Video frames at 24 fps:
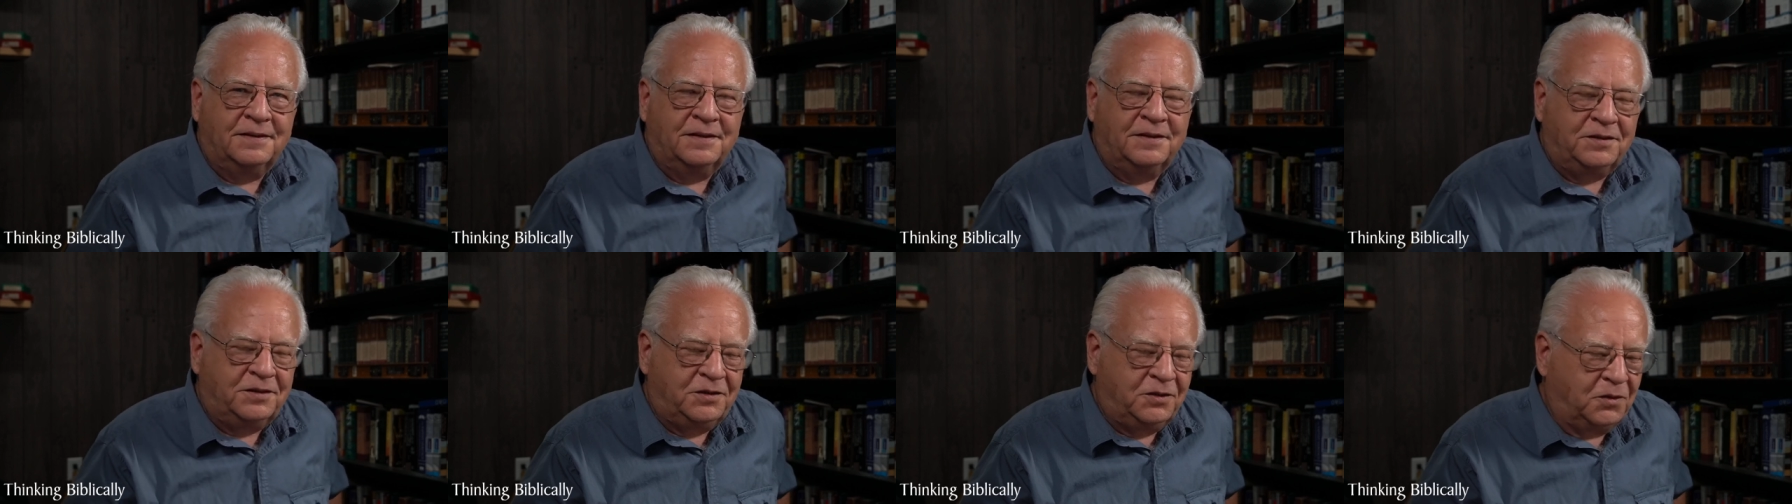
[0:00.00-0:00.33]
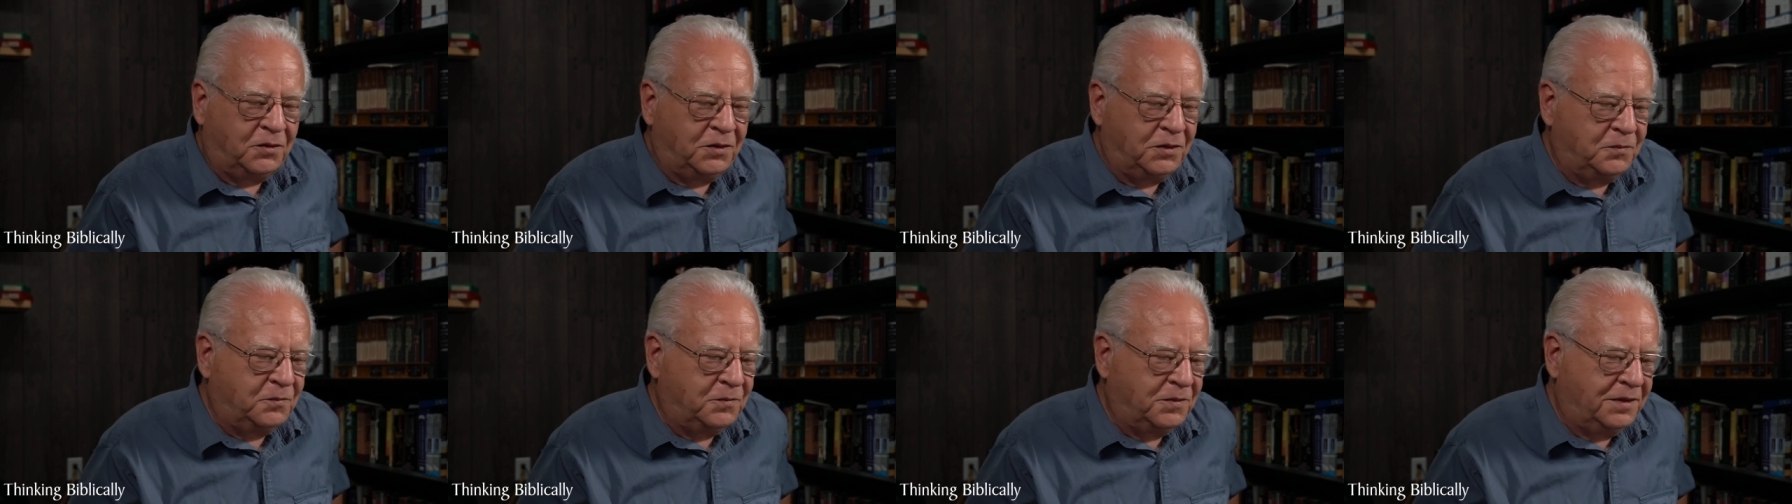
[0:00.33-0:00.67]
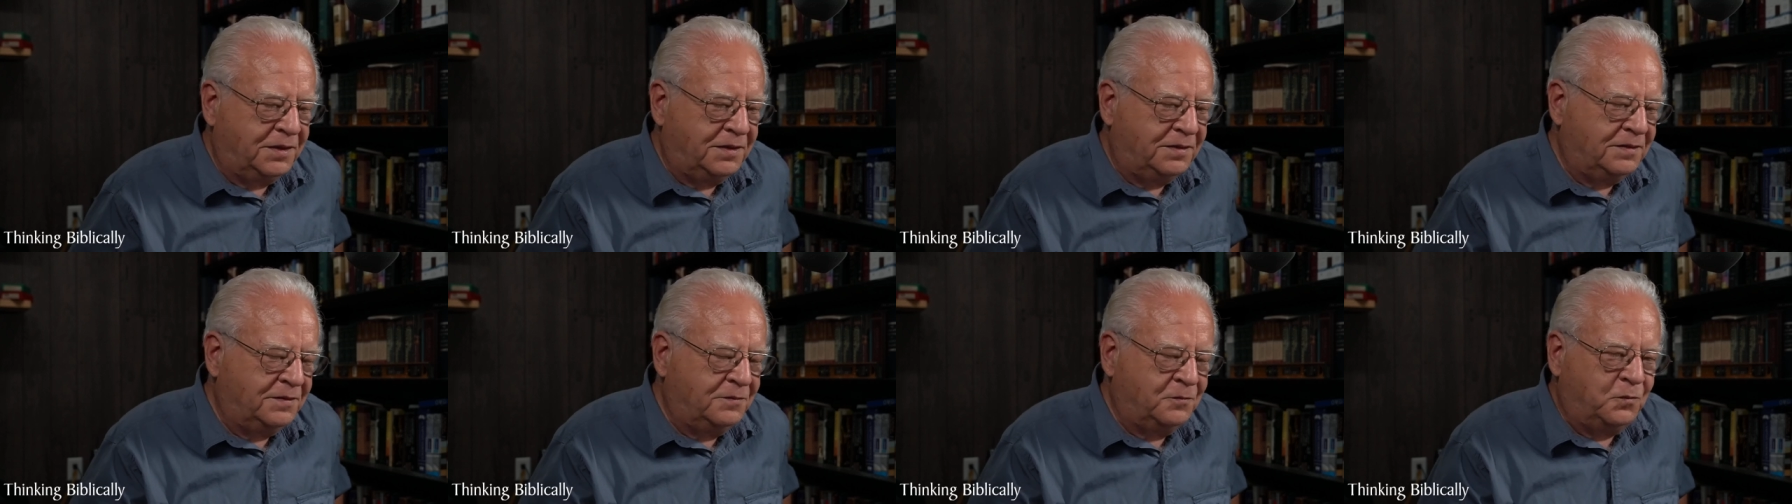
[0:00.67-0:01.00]
The only
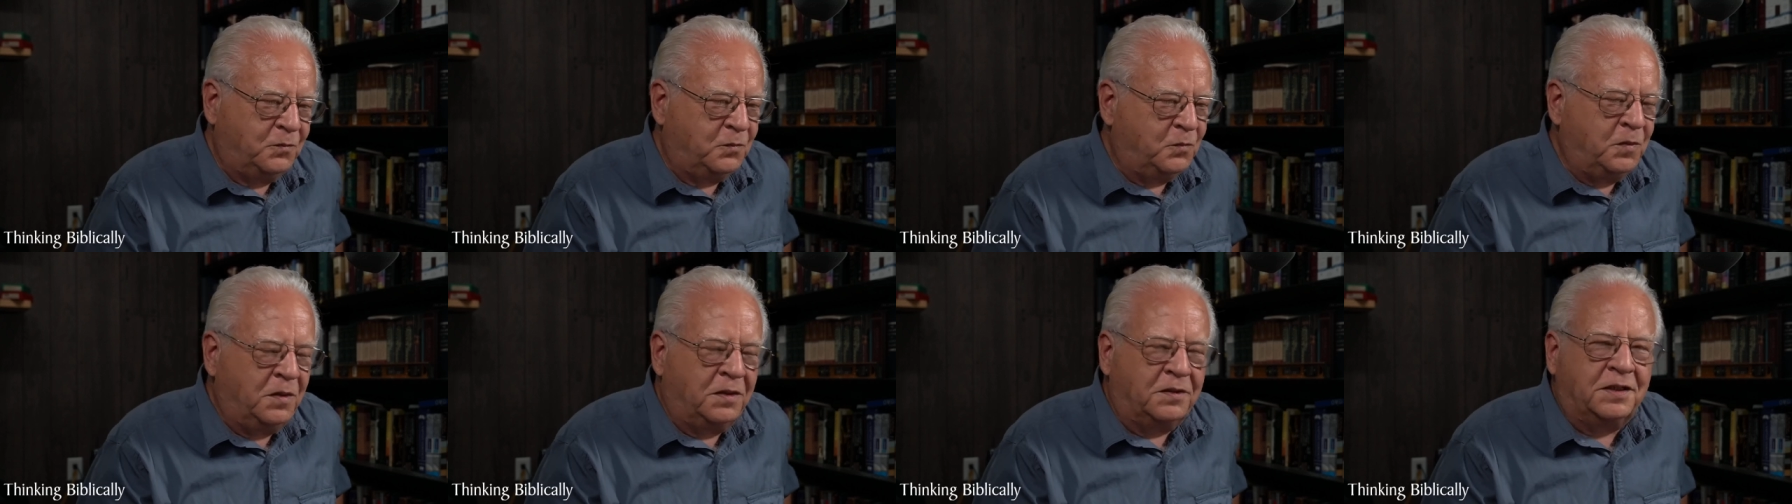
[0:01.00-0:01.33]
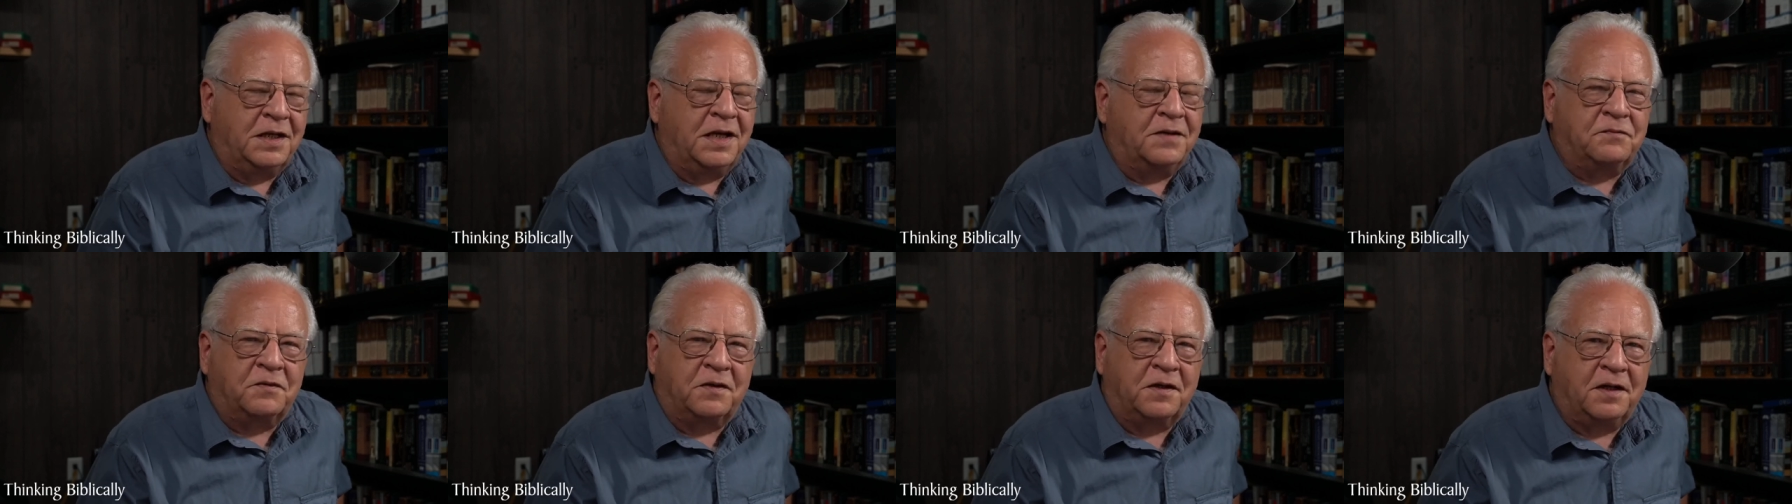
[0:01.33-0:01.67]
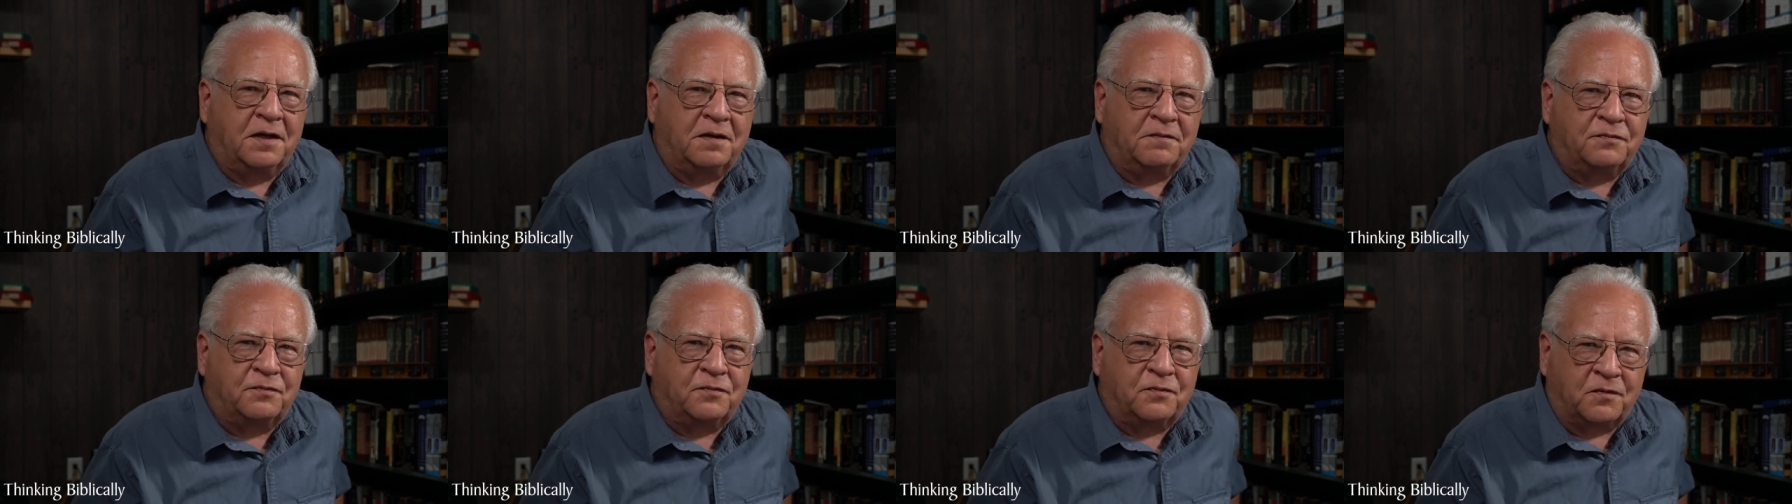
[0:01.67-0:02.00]
one, we'll never
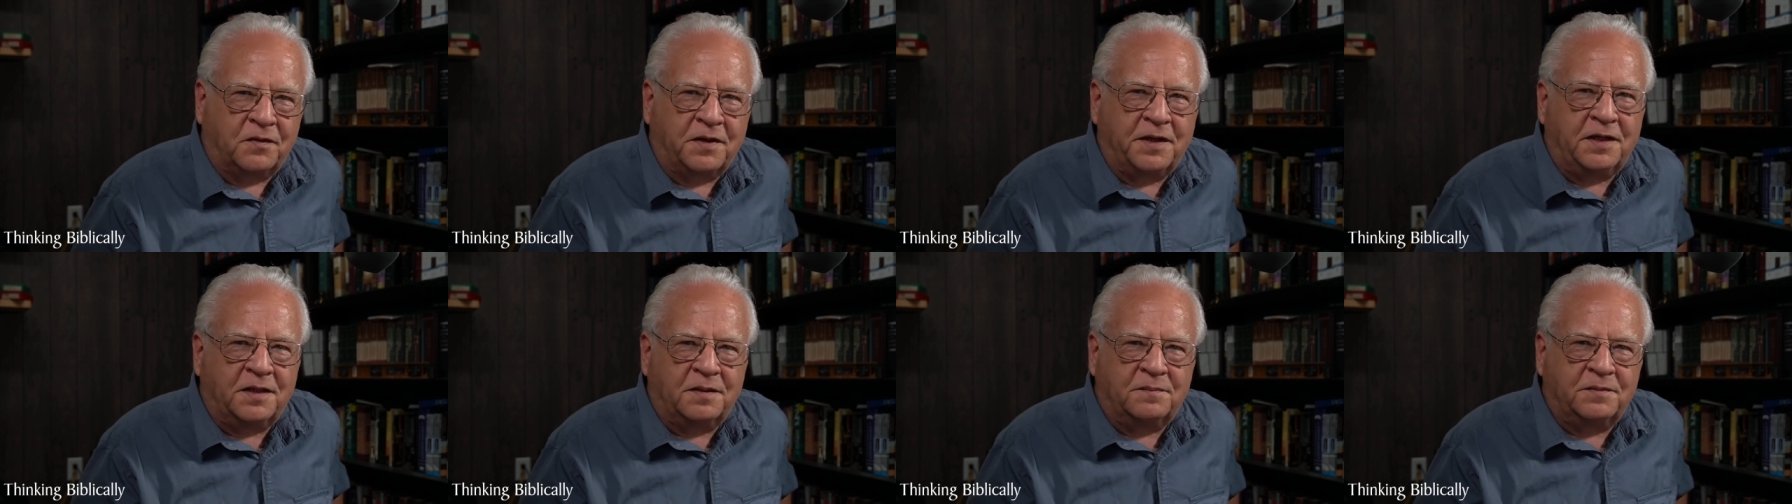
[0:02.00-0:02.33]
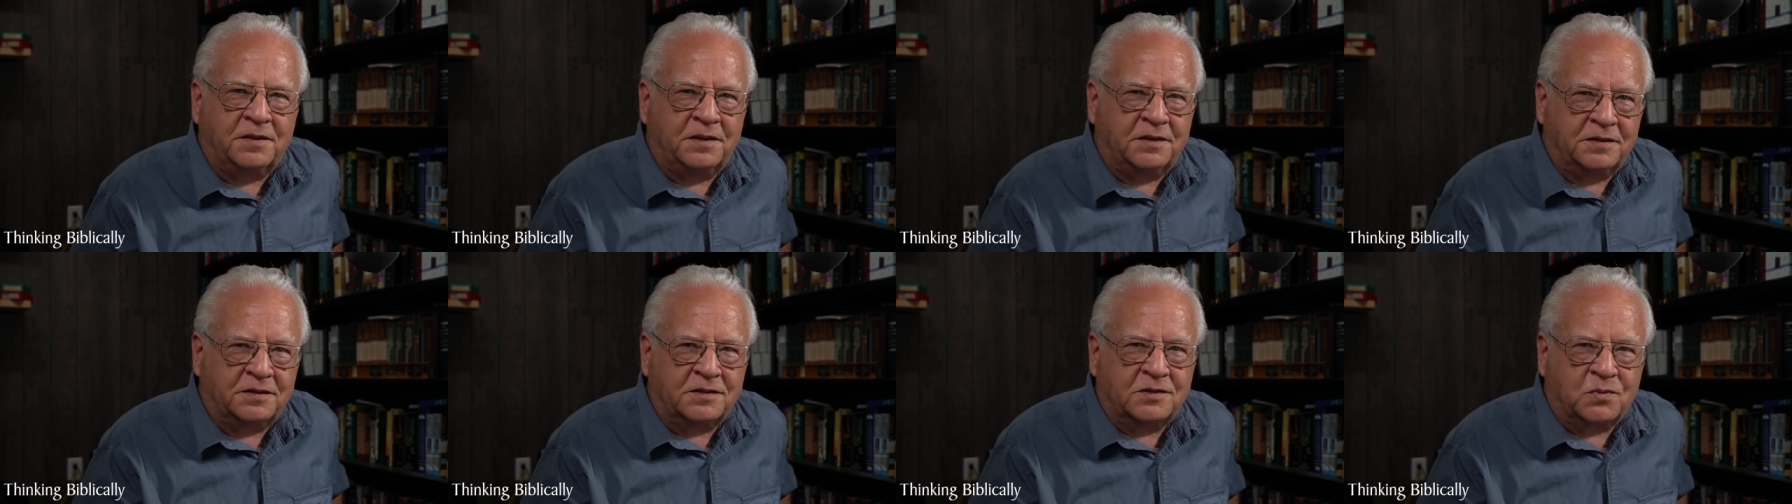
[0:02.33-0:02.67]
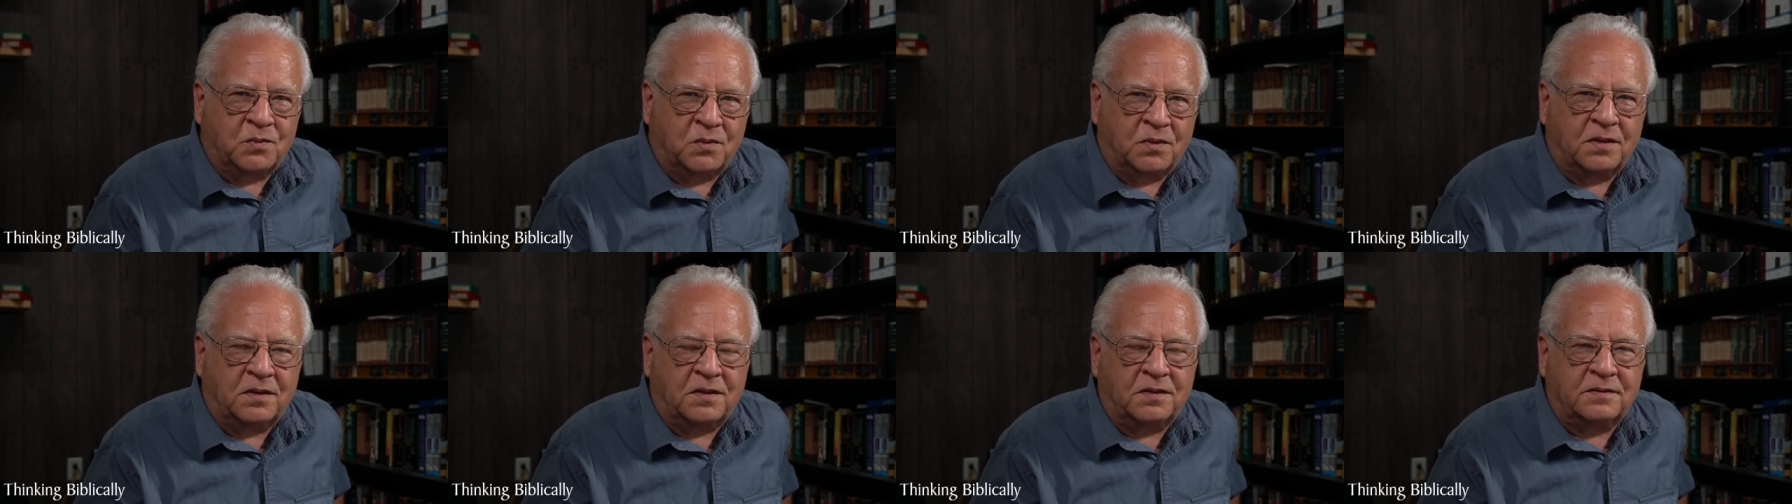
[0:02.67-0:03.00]
have freedom in this
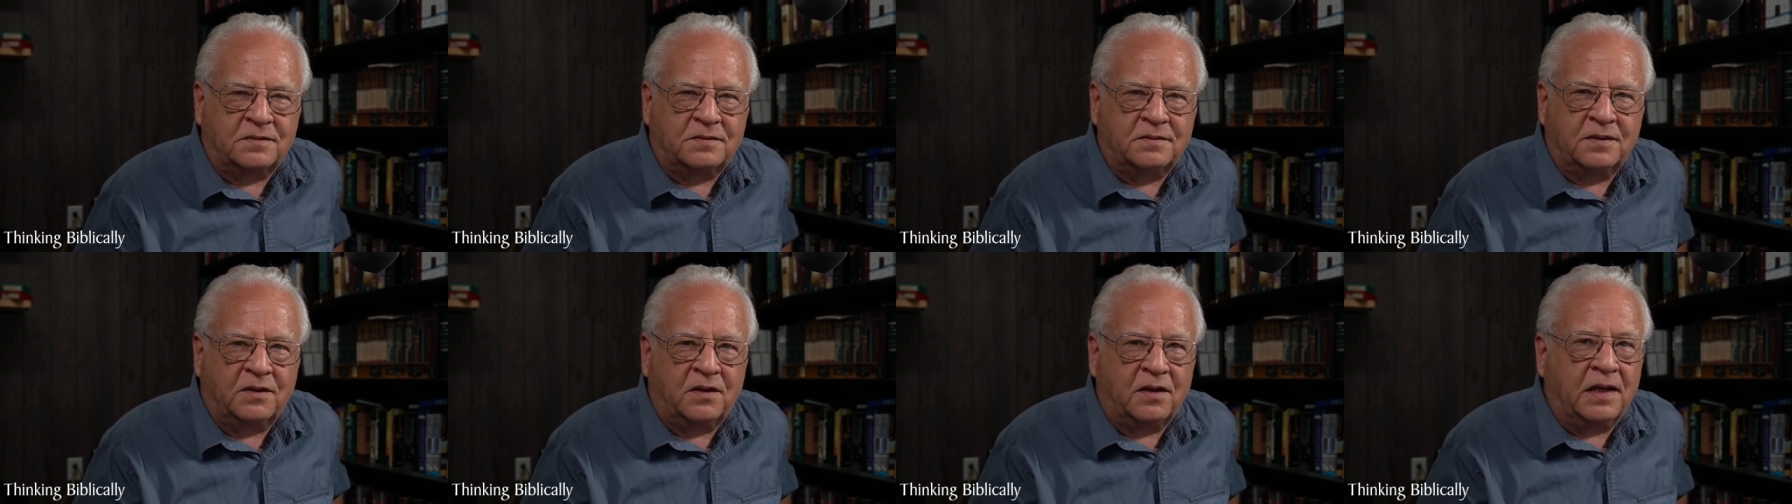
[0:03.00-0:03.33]
world